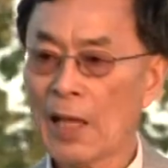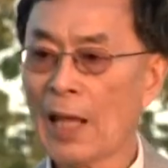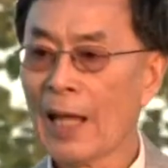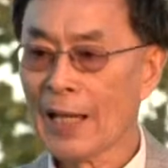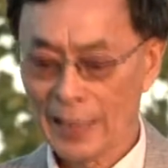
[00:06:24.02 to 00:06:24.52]

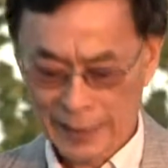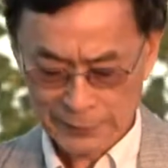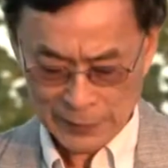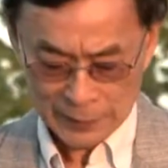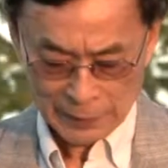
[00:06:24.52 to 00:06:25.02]

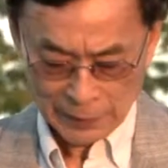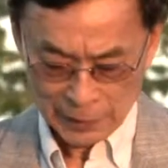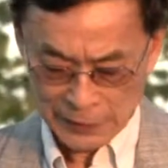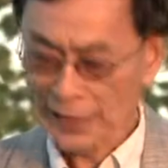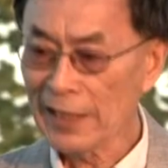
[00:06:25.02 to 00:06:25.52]
Life
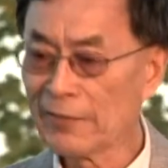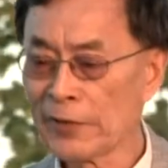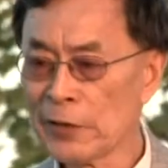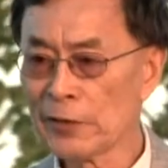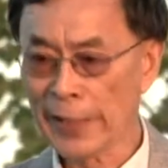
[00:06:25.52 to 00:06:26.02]
is not a
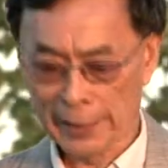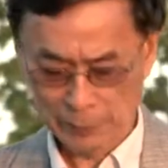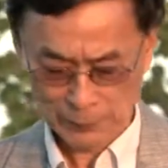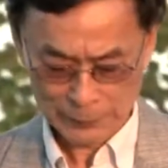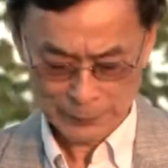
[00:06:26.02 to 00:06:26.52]
video game.
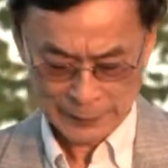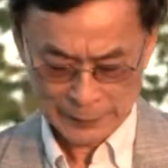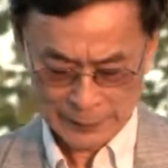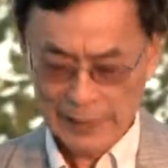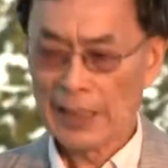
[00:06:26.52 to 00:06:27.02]

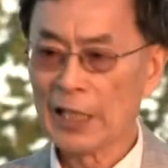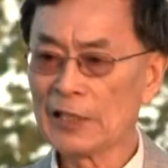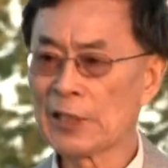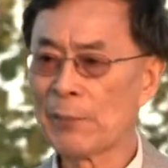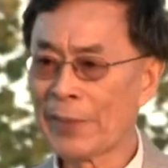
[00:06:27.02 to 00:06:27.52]

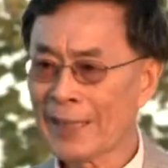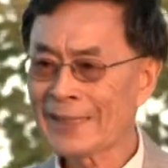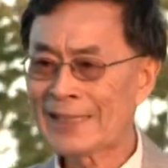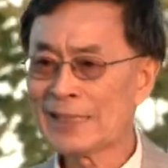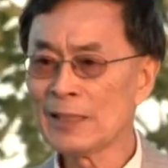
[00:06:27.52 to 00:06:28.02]
It's a
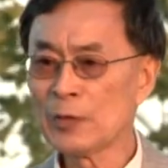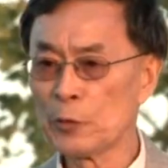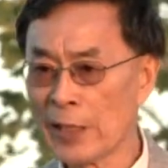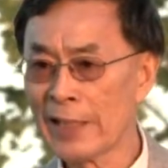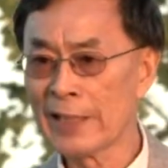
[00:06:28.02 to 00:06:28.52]
bloody
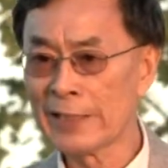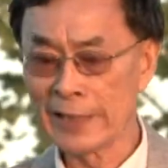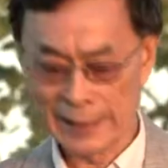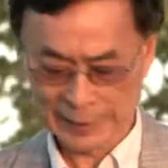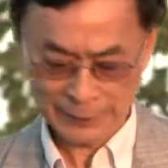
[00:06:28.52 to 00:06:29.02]

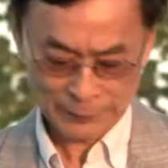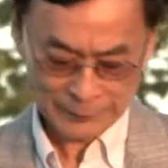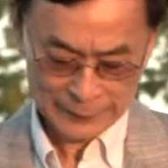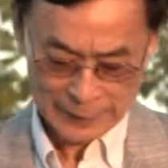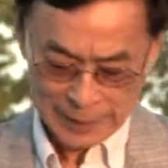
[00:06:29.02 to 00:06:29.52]
reality.
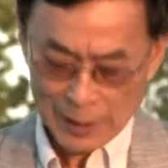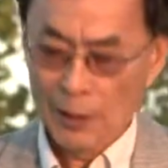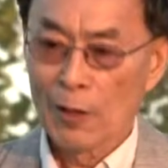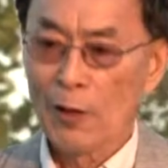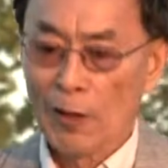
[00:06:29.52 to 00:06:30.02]

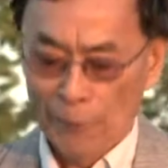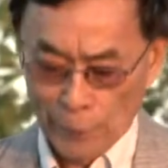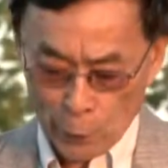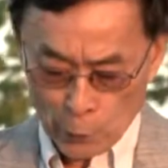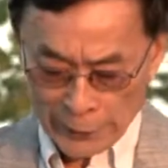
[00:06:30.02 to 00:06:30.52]

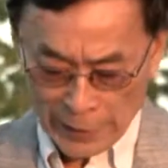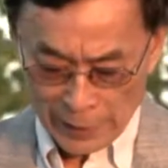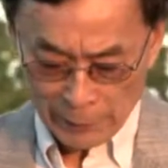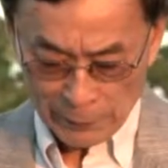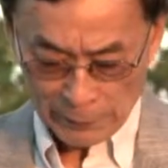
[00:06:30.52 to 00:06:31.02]
4
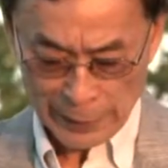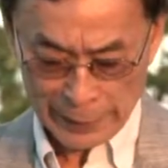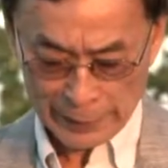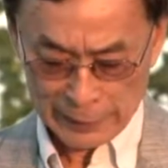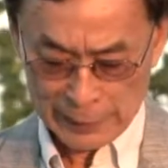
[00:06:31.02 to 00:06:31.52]
young
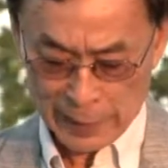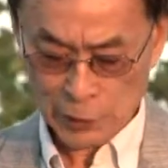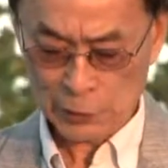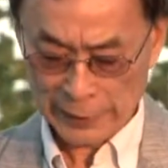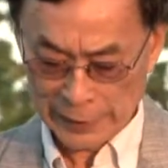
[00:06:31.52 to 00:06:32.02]
men
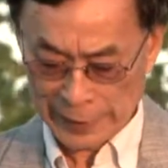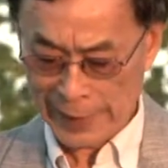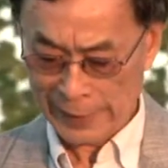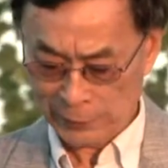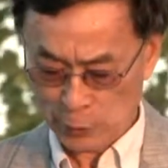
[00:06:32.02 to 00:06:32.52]
lost their
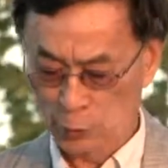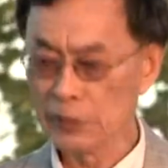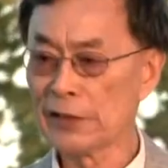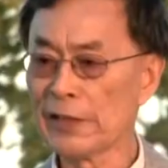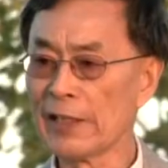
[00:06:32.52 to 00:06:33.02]
lives
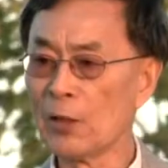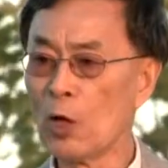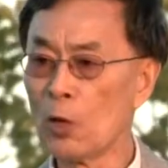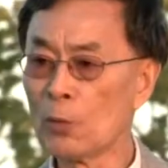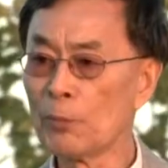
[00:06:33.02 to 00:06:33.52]
using their
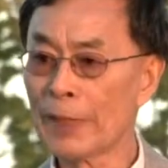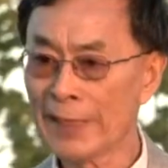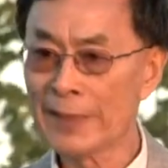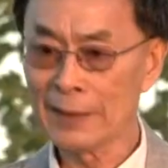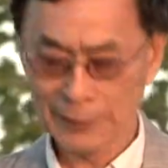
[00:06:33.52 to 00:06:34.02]
own
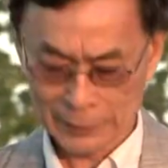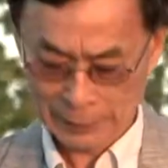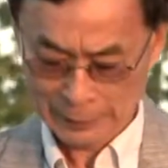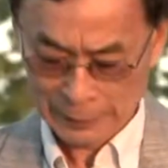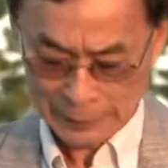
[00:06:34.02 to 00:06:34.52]
bodies
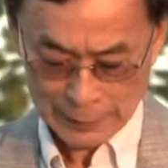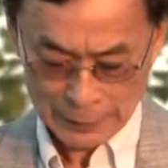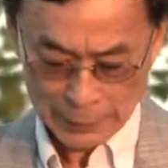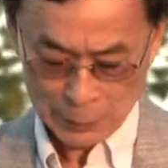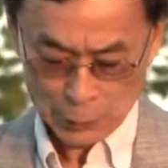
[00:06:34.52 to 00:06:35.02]

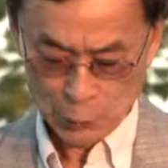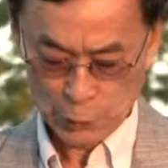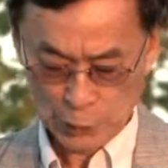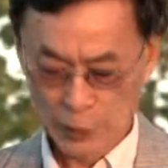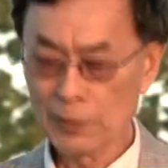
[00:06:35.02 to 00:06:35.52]
to
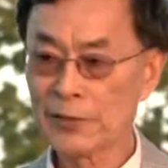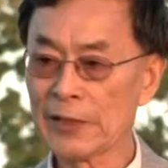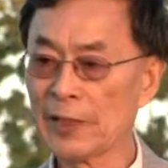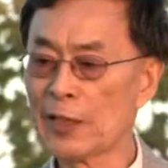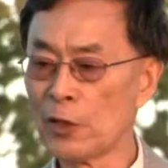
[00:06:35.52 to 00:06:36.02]
shield
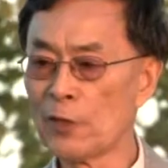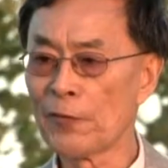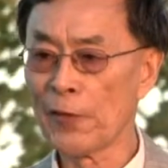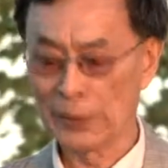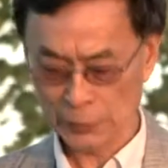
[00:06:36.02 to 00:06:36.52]
their
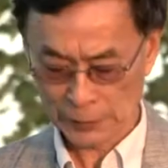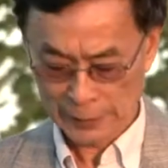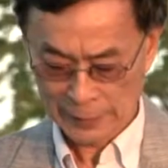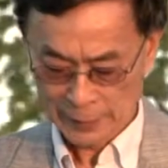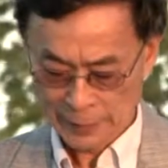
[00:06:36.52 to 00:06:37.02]
girlfriends
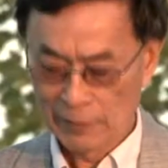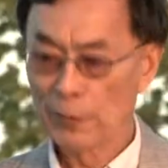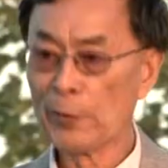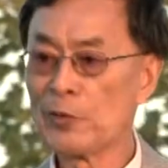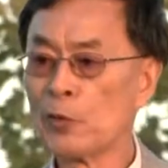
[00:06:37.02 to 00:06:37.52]

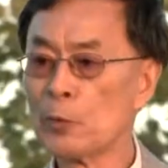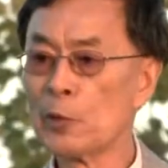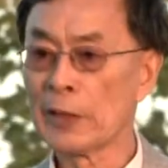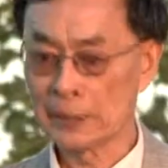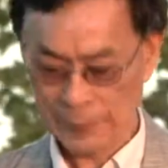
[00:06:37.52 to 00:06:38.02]
from your
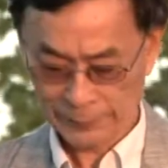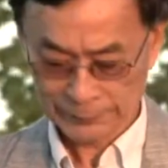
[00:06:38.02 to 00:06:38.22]
bullets.